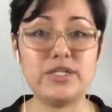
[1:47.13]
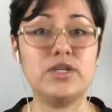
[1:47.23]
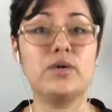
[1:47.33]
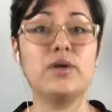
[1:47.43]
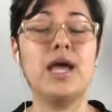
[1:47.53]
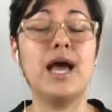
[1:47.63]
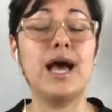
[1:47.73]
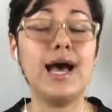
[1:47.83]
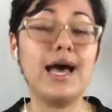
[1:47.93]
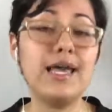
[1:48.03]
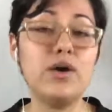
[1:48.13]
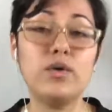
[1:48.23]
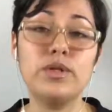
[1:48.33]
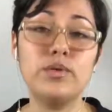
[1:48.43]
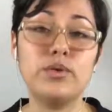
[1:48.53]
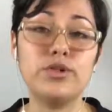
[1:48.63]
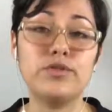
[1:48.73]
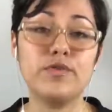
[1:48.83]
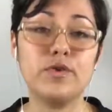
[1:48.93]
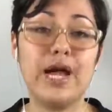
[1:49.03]
So I
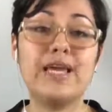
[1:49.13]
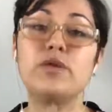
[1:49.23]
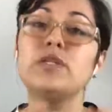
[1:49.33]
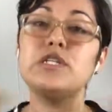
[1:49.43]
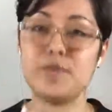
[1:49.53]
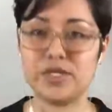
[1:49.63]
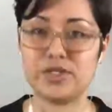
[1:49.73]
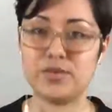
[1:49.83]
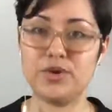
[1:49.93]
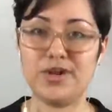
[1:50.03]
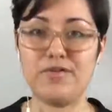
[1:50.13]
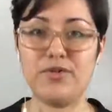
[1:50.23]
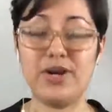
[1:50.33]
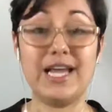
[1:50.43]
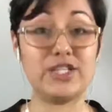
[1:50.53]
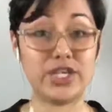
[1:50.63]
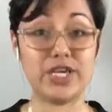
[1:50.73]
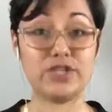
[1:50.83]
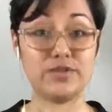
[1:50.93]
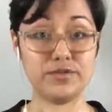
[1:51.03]
can only speak to working for
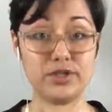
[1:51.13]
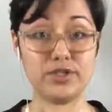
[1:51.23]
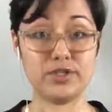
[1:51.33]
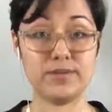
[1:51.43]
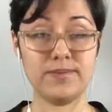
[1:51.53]
Education First.